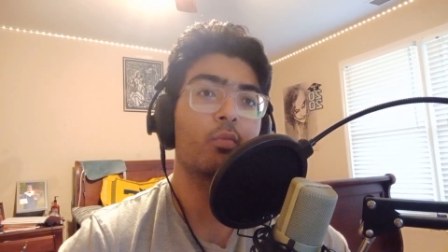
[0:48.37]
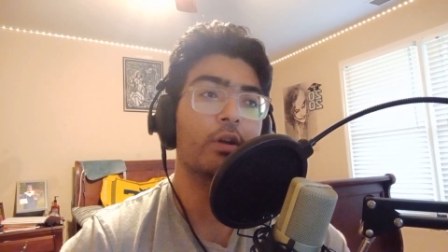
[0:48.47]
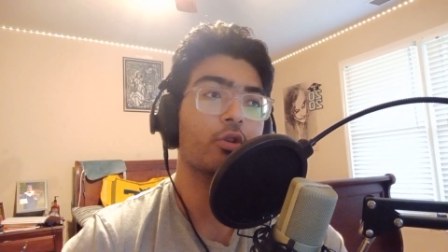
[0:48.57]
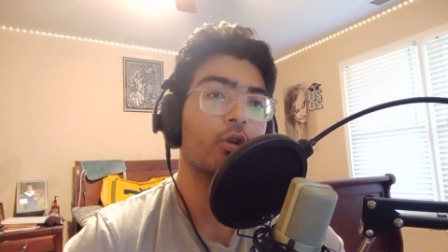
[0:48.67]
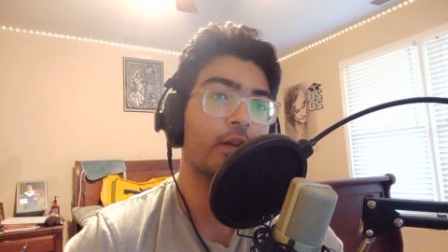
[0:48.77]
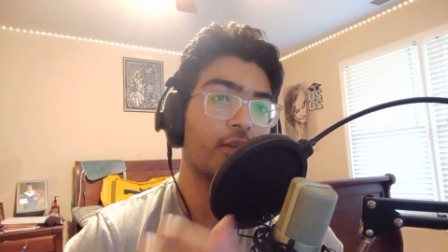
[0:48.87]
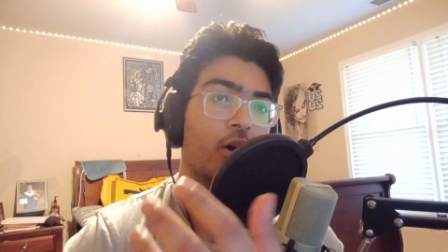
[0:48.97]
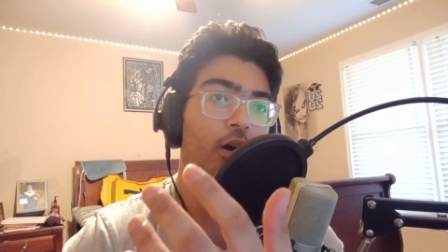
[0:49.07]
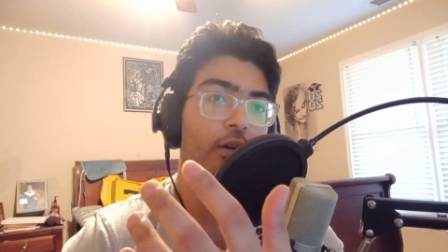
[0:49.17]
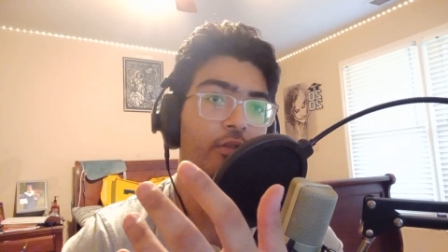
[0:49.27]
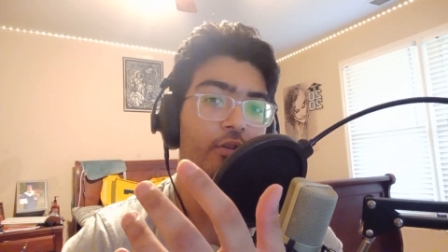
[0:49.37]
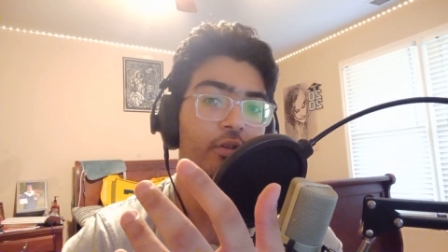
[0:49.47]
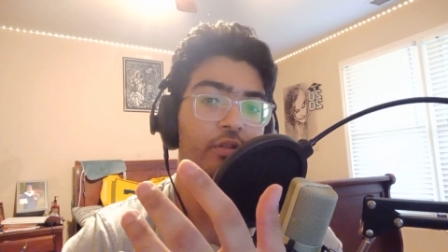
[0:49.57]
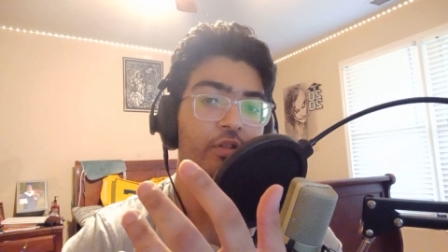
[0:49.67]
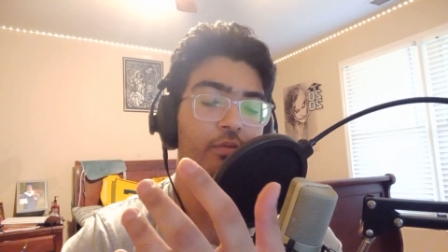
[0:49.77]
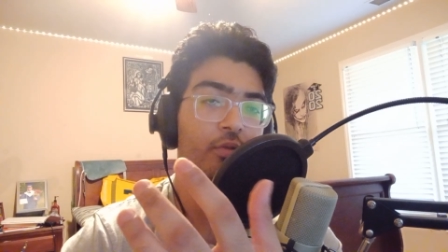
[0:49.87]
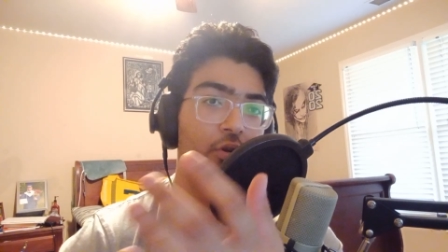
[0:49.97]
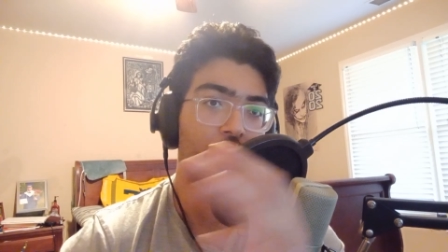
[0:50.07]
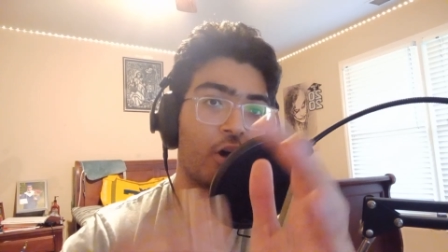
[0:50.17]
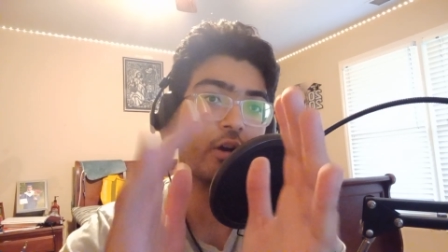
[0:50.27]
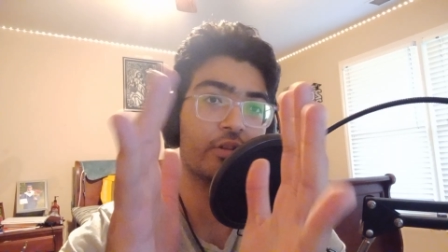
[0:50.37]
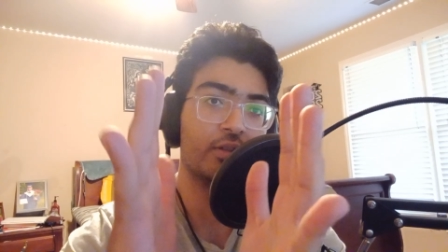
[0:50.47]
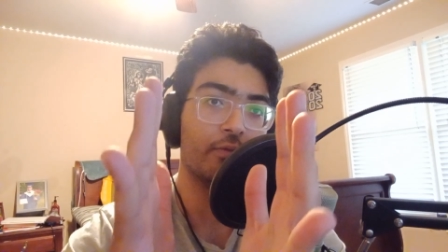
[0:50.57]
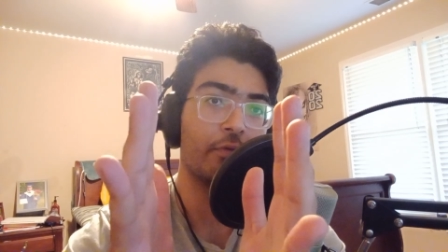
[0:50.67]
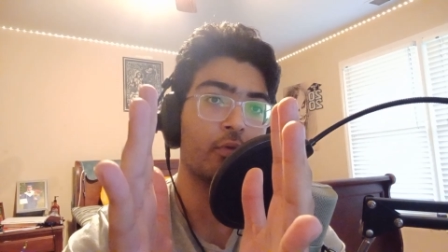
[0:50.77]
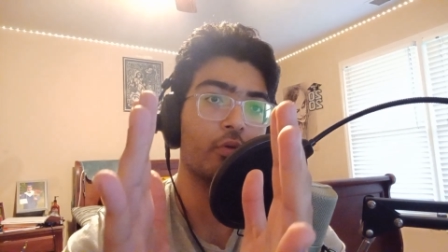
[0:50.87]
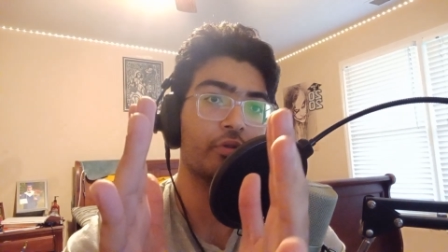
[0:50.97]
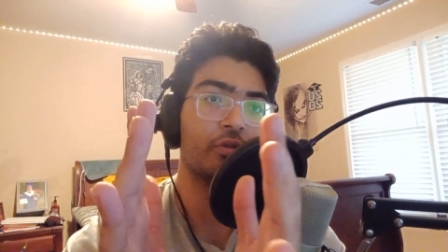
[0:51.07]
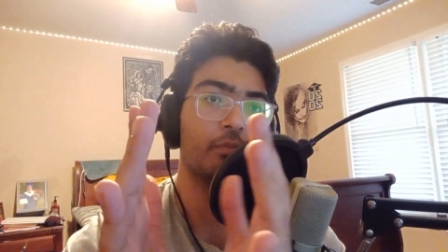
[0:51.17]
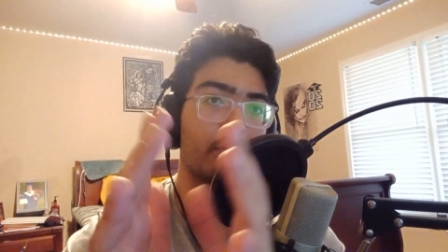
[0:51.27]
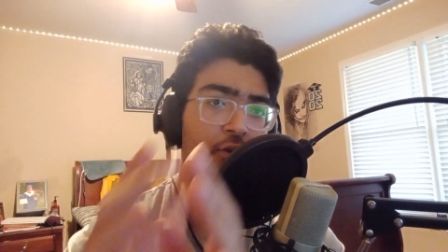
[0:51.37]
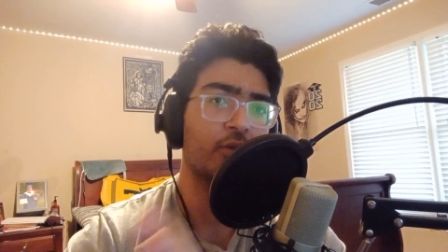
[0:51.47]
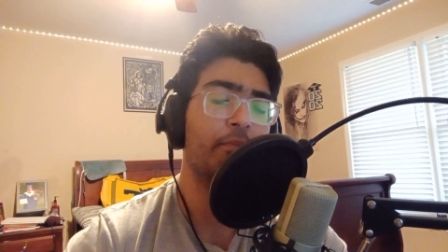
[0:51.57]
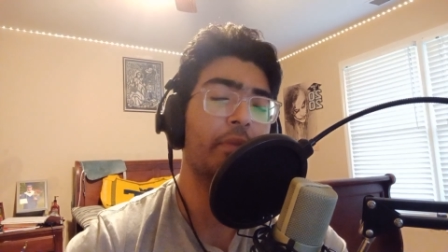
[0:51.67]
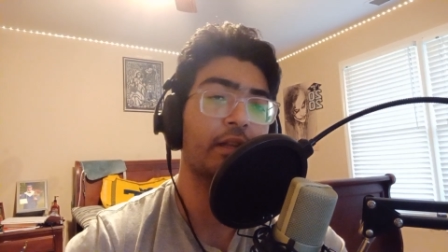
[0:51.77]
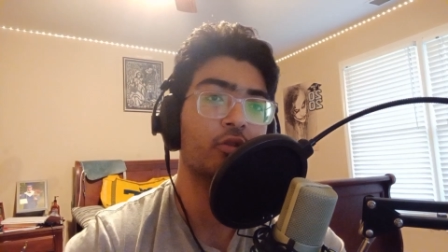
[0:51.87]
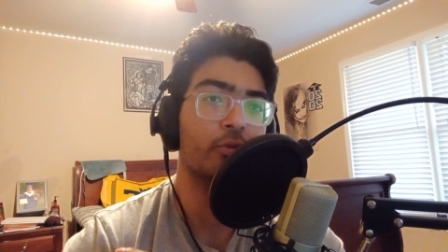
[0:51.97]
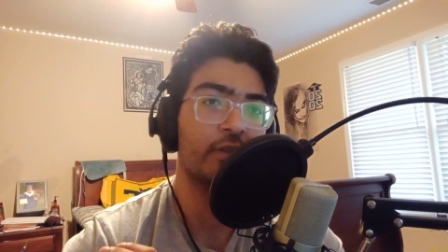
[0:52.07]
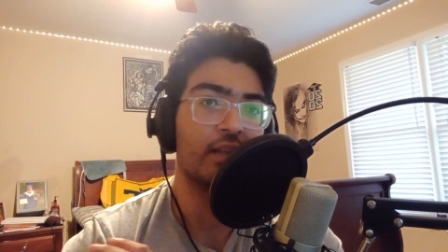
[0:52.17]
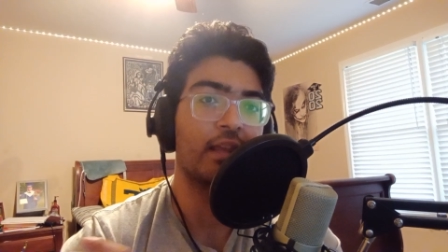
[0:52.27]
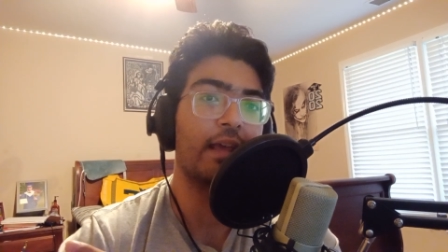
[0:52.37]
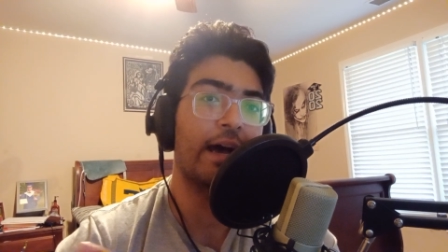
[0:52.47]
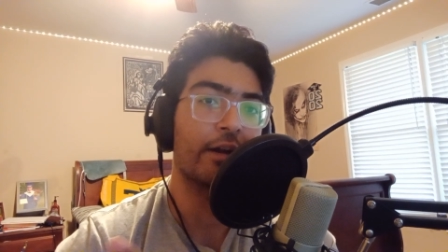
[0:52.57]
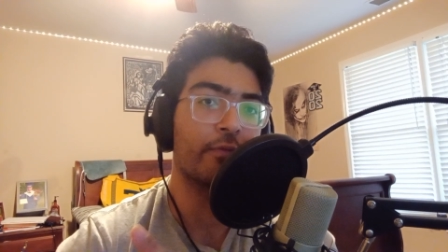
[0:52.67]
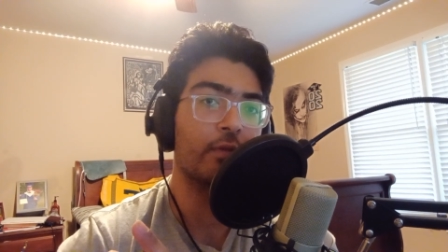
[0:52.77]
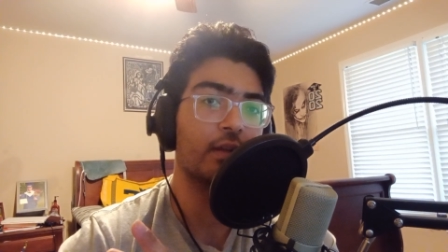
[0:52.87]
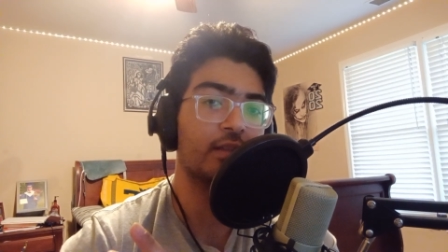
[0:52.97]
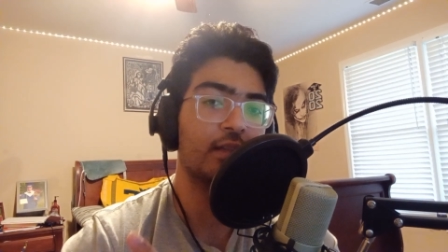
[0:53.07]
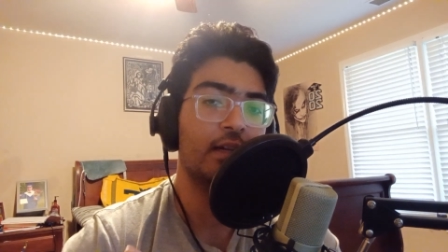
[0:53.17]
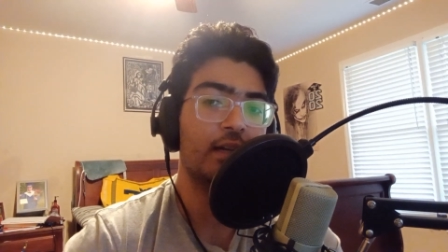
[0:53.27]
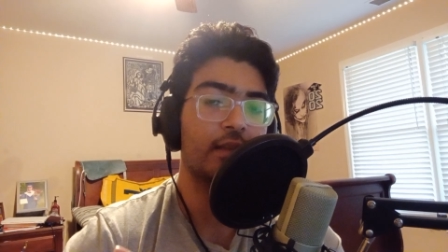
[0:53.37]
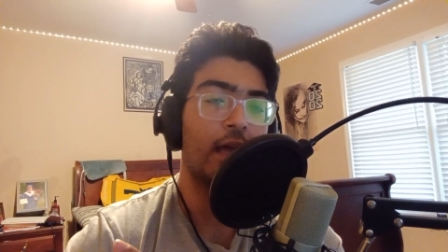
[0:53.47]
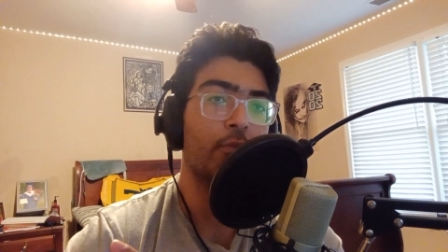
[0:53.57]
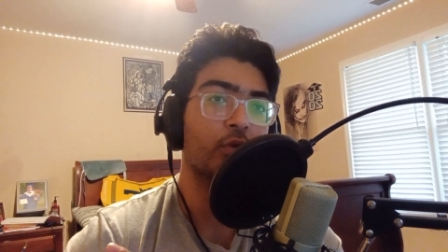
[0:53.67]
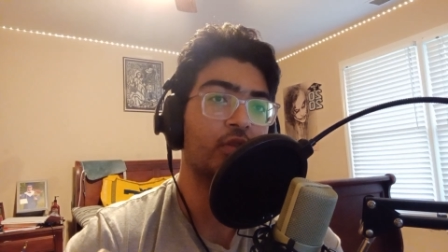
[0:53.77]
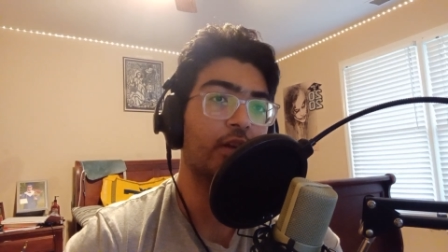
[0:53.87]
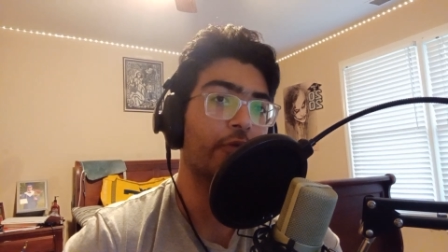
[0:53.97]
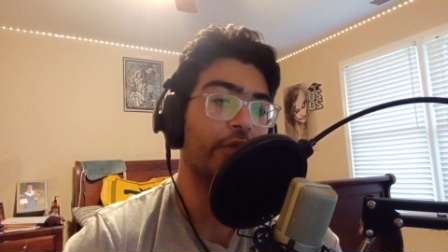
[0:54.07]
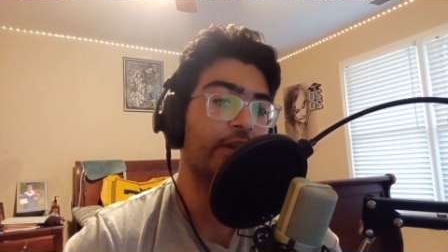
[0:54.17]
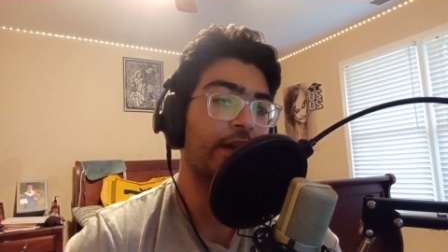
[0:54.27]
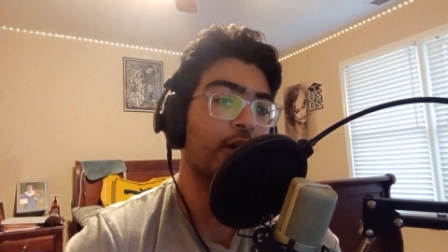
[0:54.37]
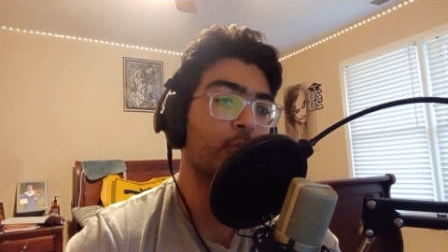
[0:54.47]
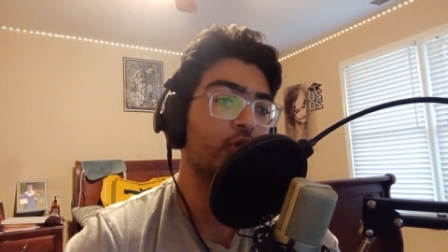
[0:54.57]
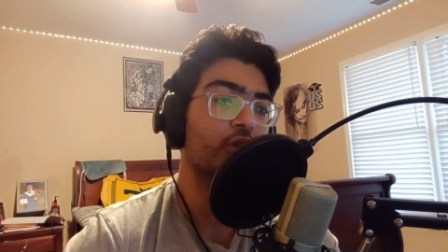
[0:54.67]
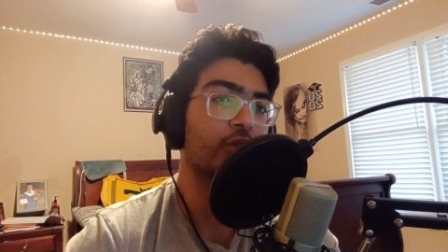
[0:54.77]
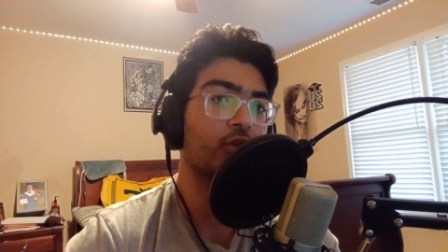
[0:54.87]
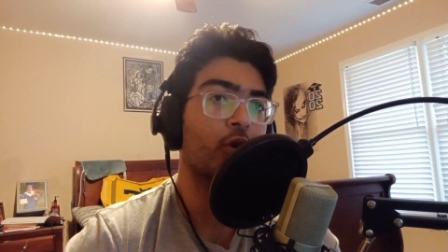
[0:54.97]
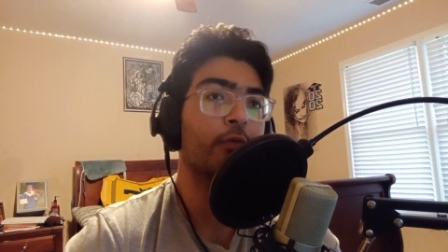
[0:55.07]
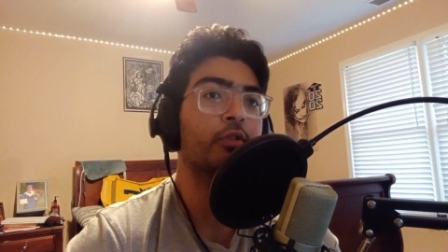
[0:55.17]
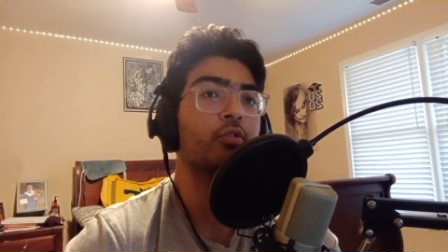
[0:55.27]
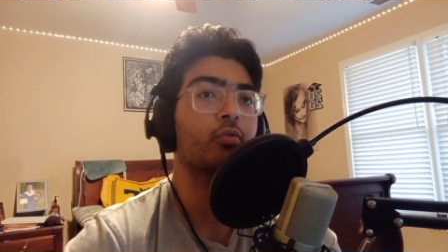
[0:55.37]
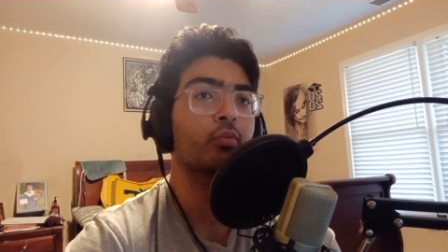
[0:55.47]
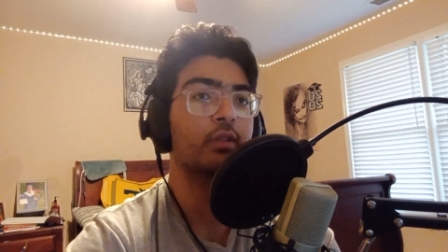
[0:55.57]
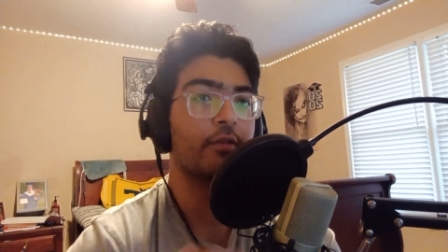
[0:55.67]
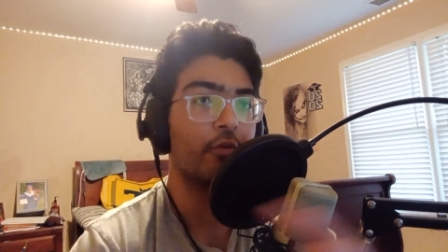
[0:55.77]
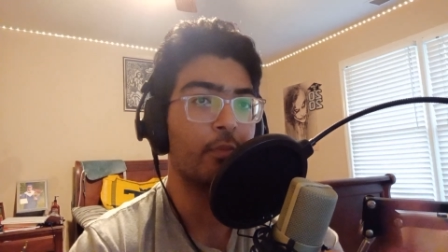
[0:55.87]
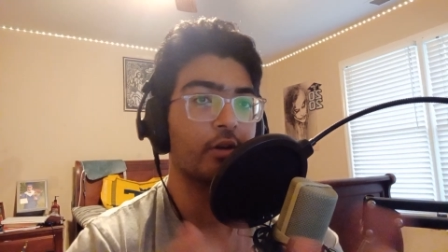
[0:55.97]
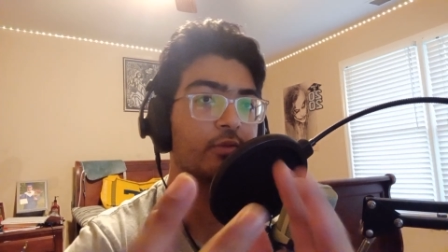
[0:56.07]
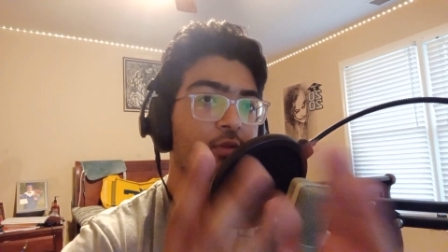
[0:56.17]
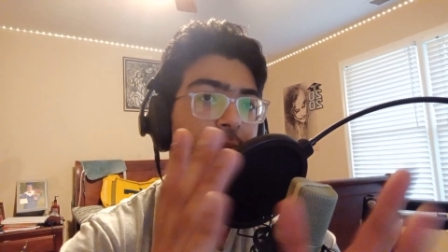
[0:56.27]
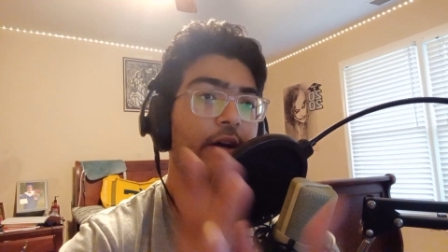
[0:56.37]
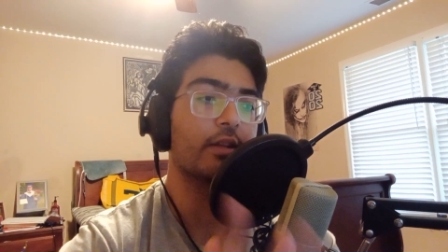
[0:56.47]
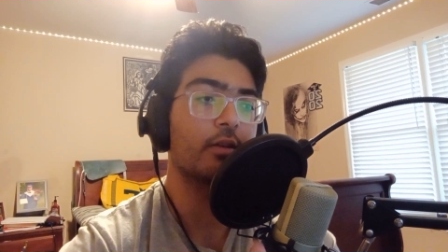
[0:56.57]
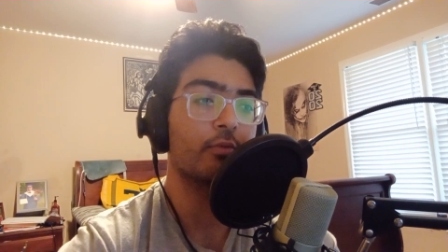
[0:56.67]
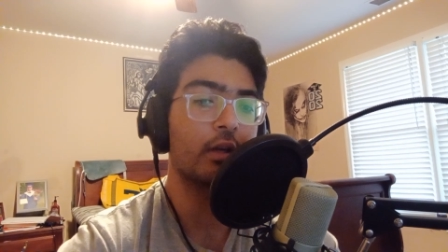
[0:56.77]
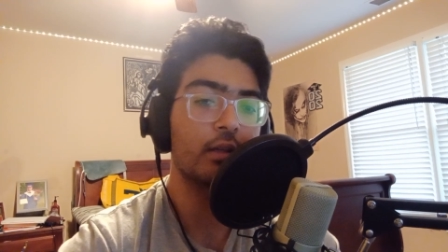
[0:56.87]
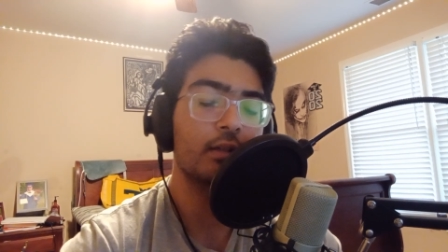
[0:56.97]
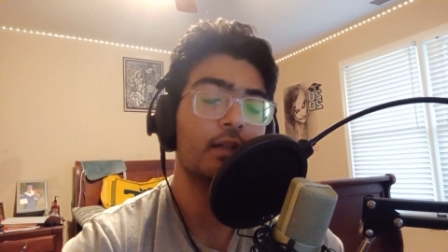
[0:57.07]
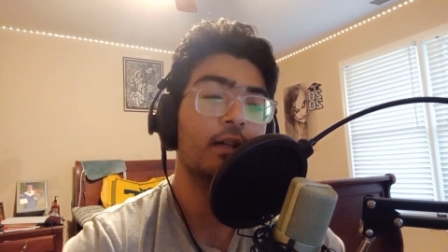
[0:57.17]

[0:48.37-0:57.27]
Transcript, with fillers: when you look at the heart, there's, you know, the heart itself, of course, but also many tubes sticking out of it that would send over the nanomachines over to different parts of his body, right?